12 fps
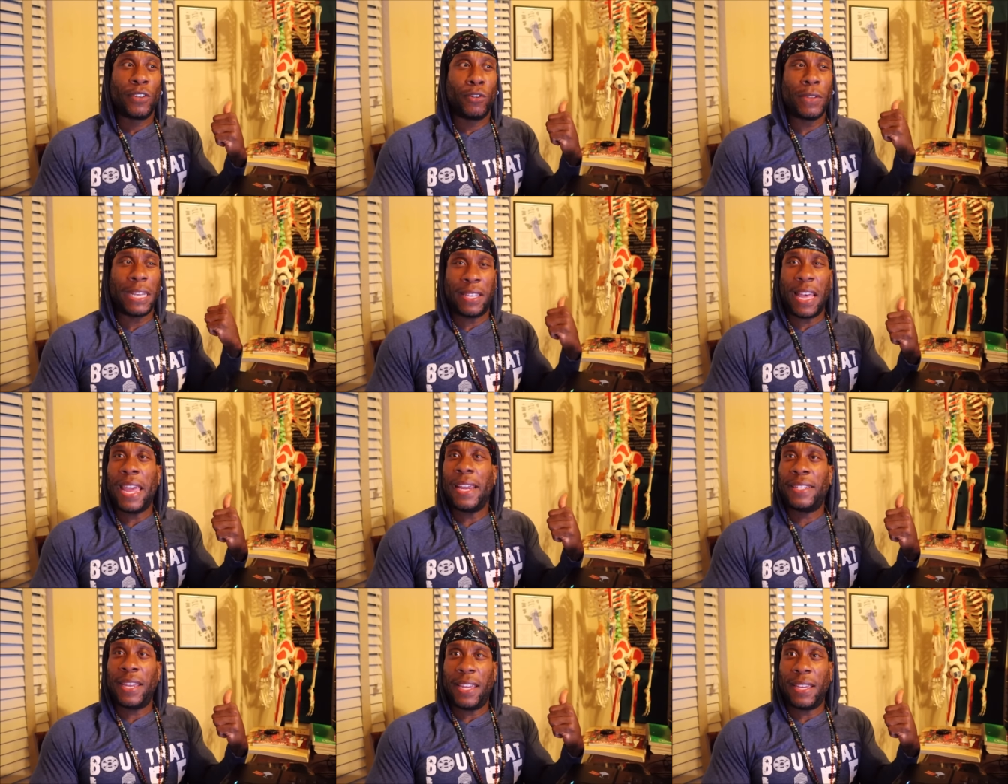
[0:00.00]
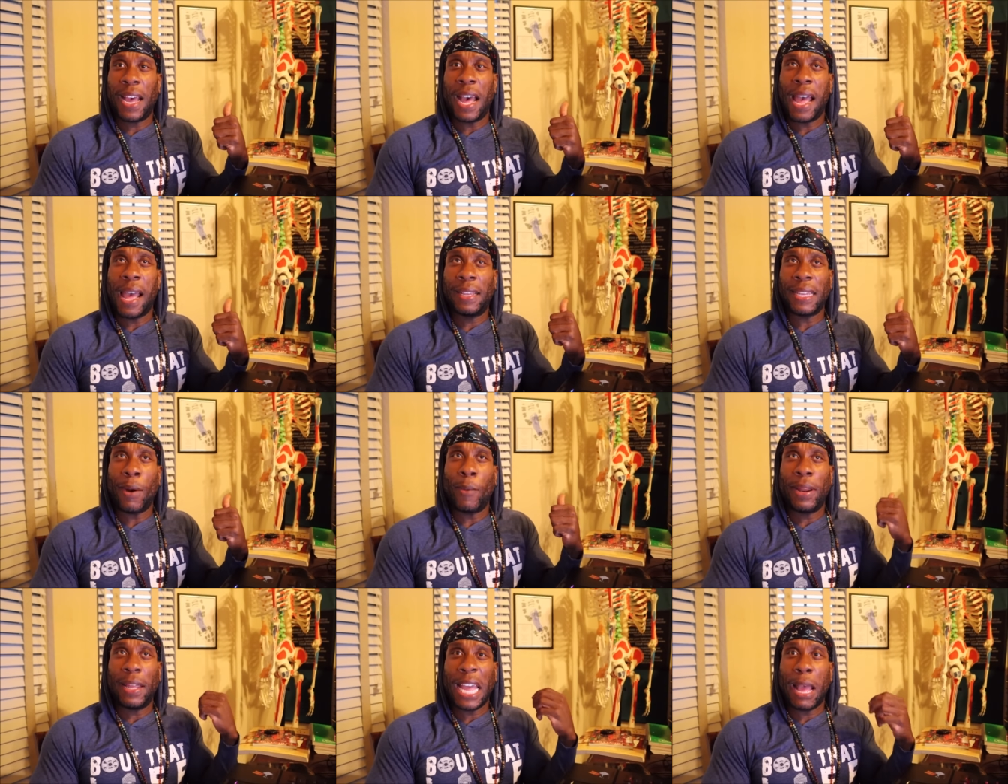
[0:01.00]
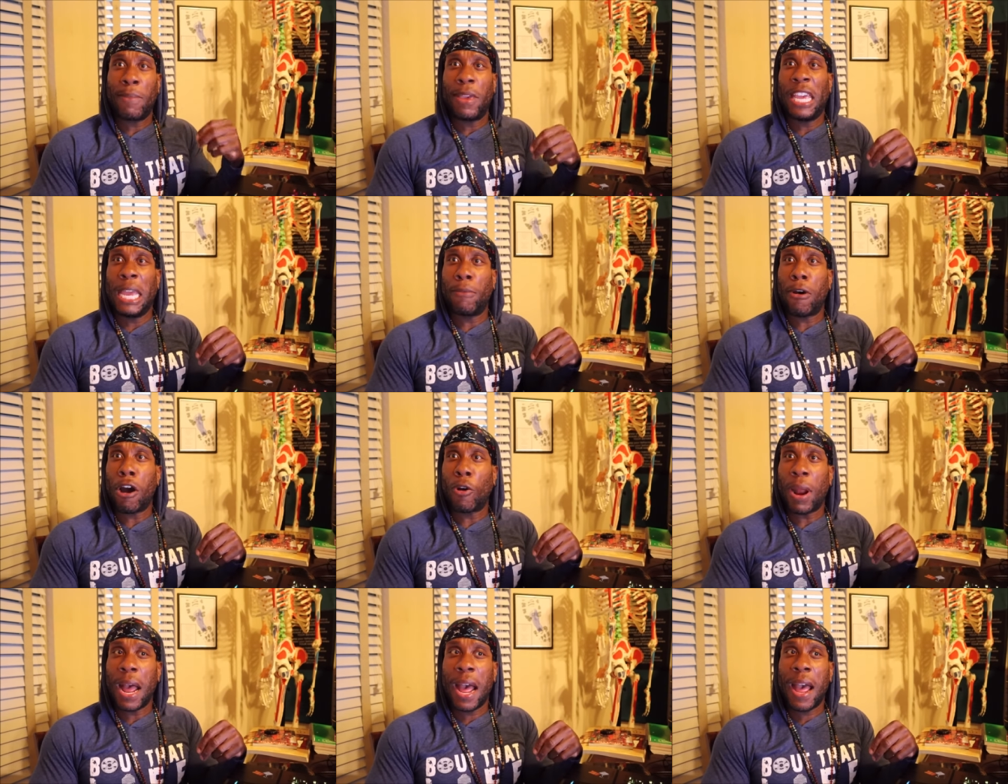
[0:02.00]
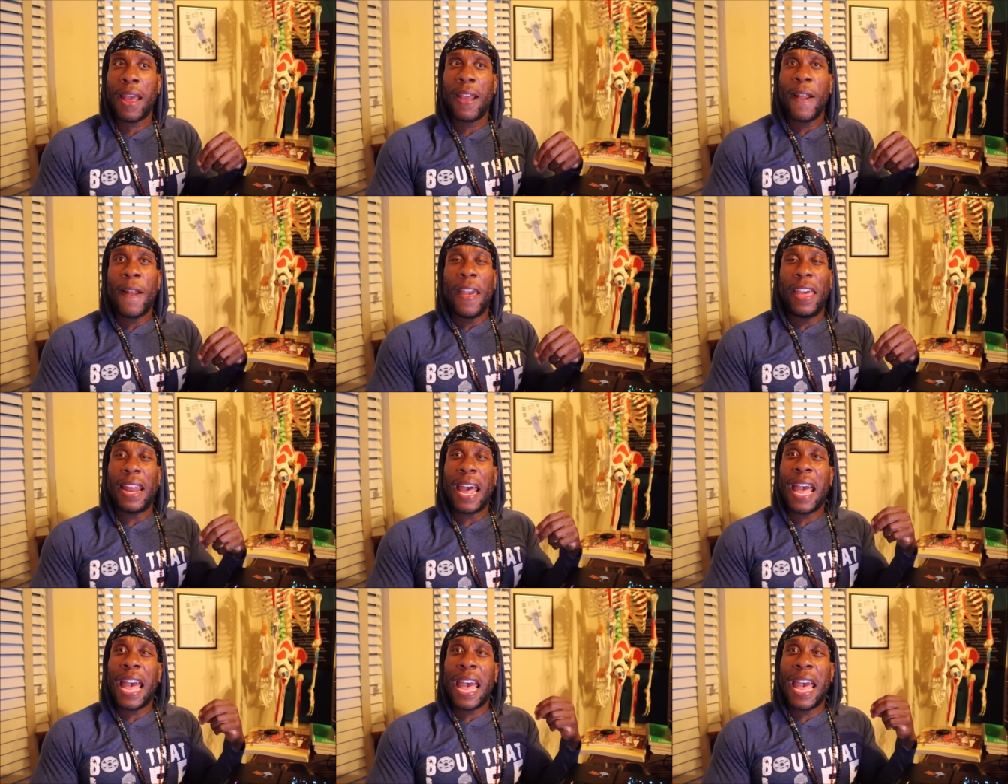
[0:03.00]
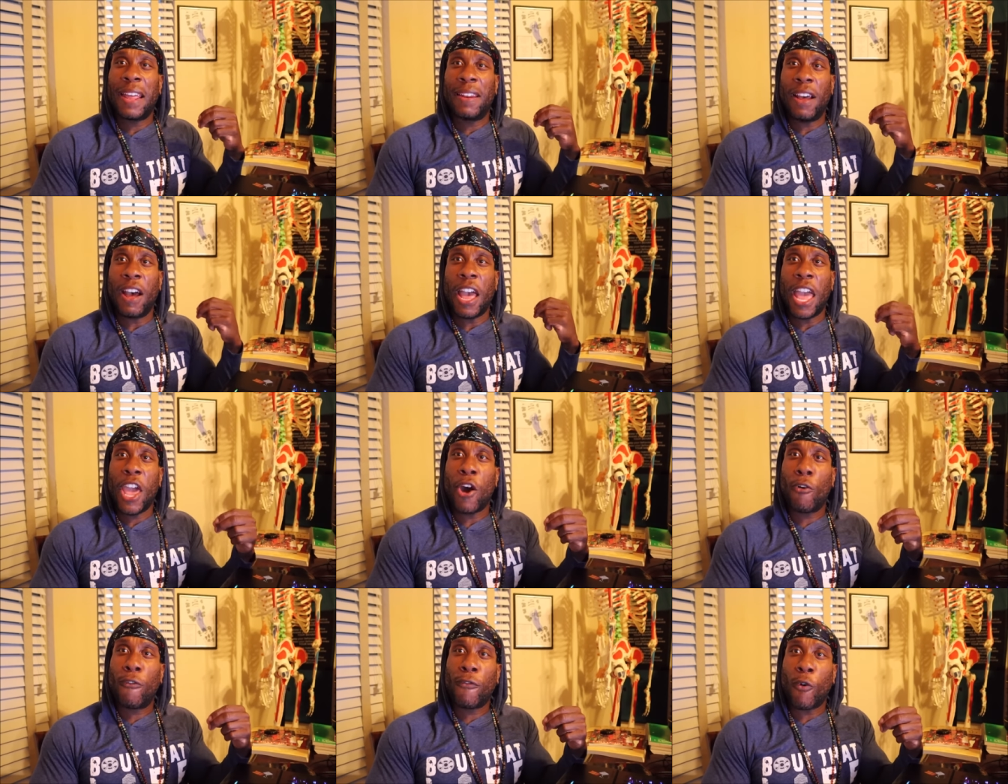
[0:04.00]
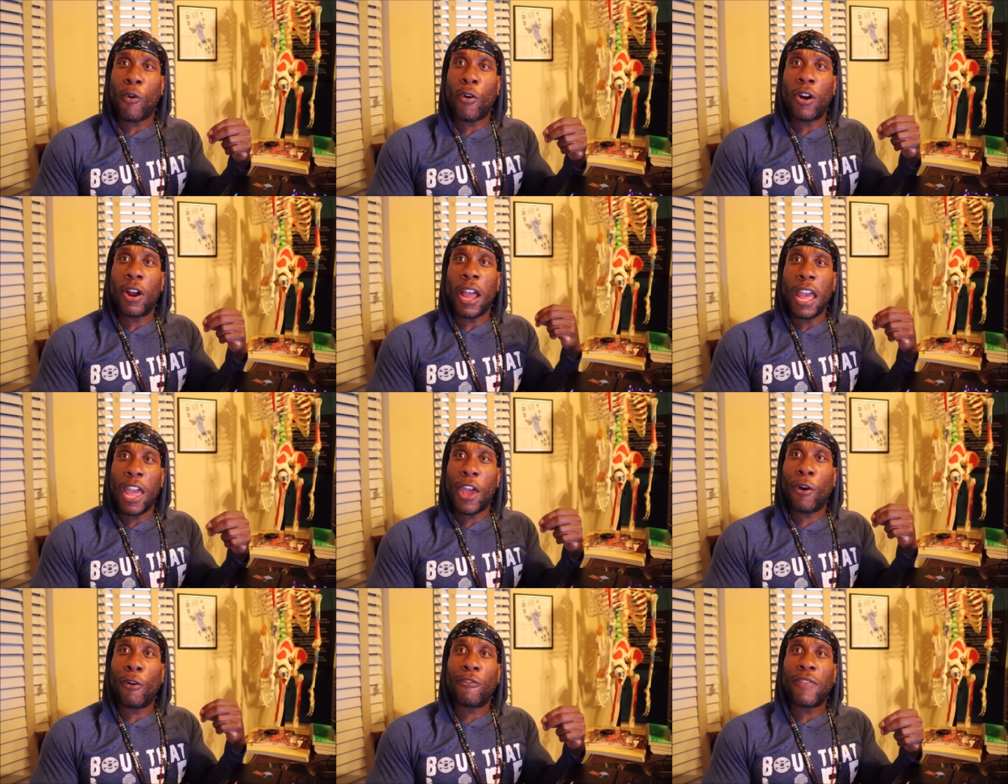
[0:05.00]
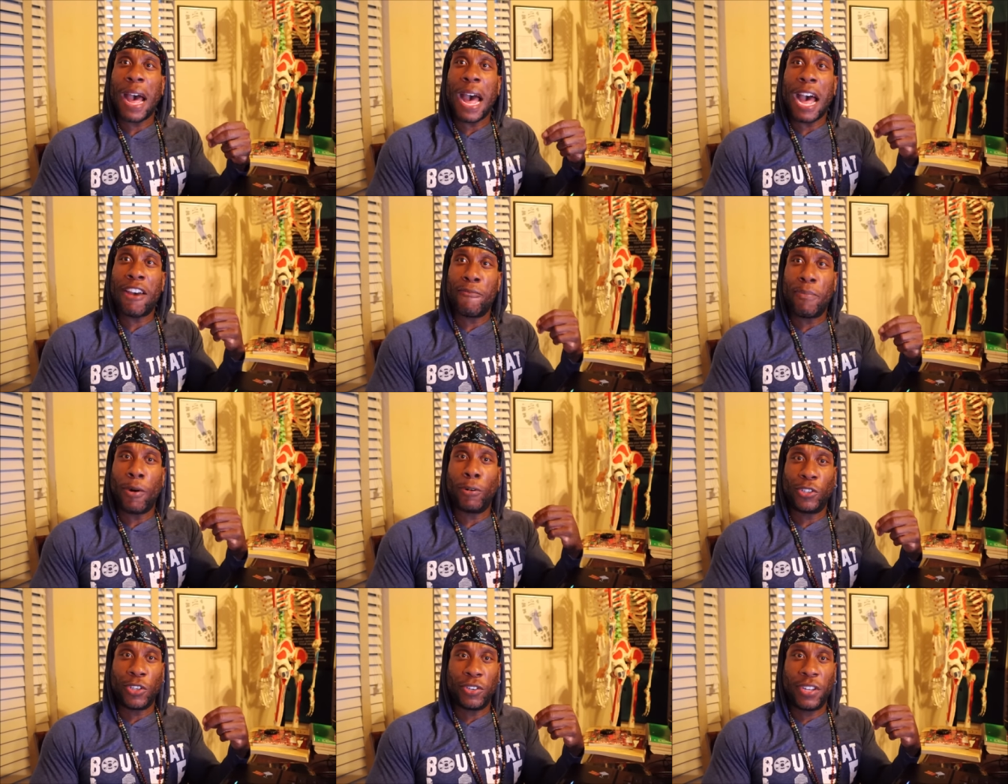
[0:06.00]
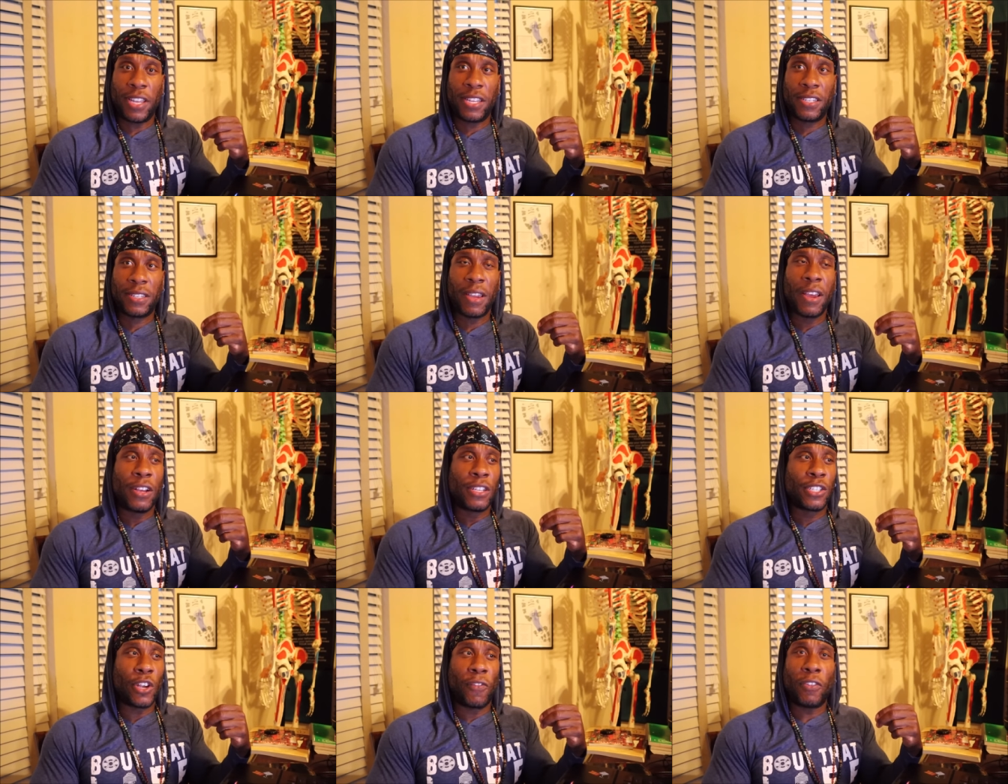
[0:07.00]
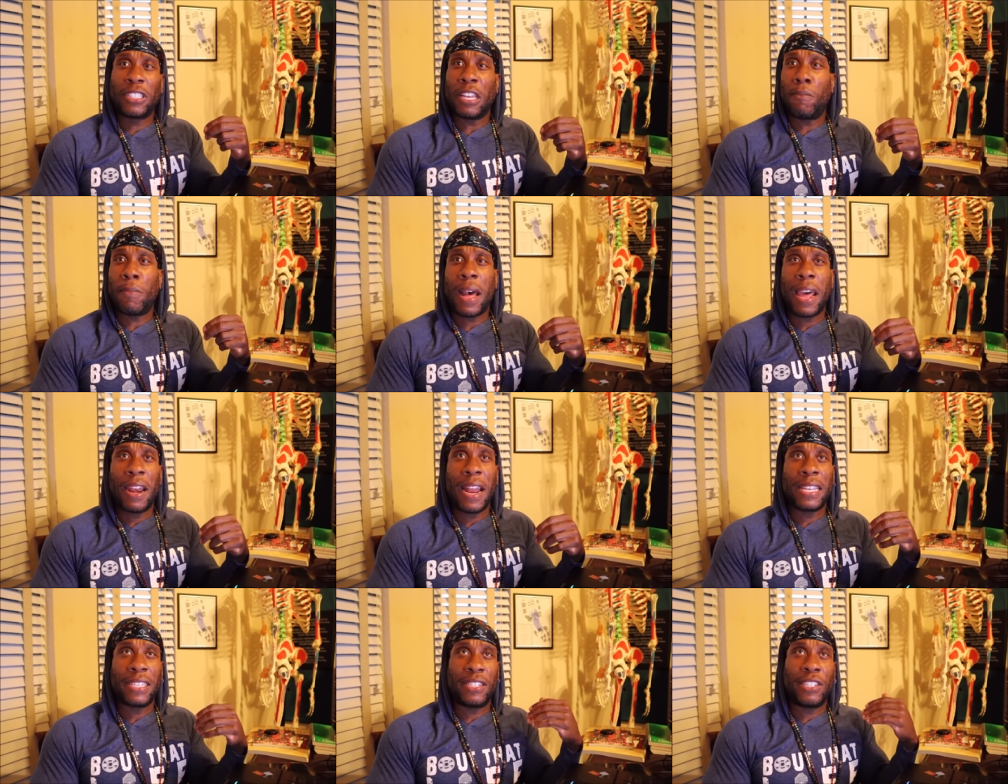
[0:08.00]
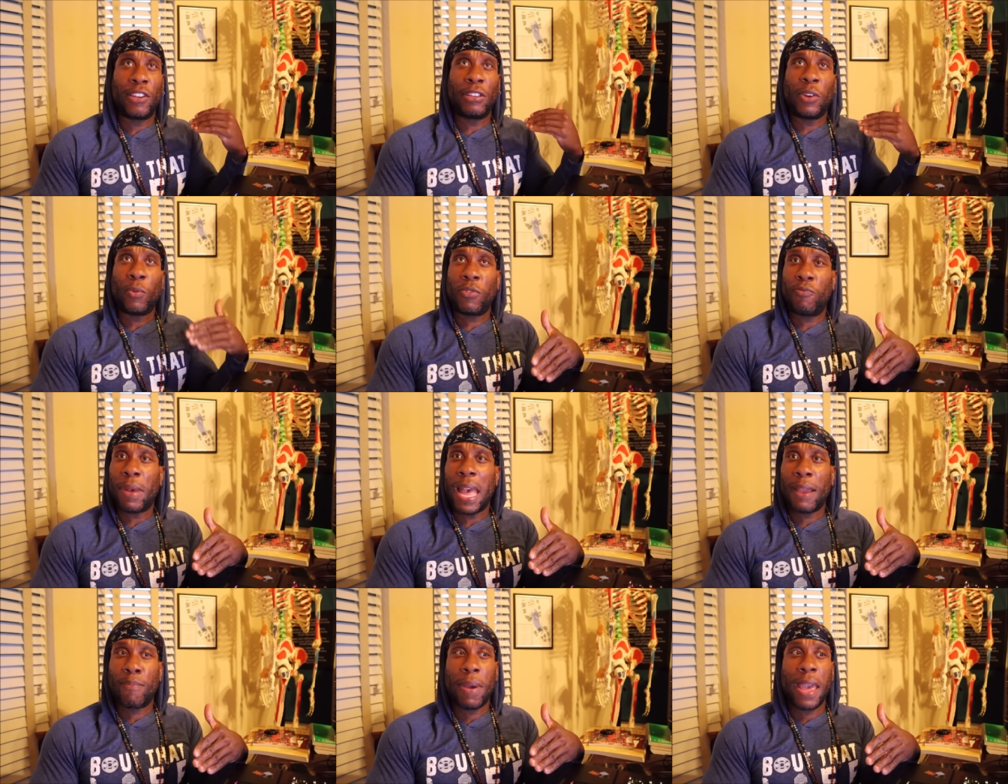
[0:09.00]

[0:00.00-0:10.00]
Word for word: two thousand eighteen, guys. I went and got me an M R I and I had an L four, L five bulging disc. So if you're somebody that's dealing with back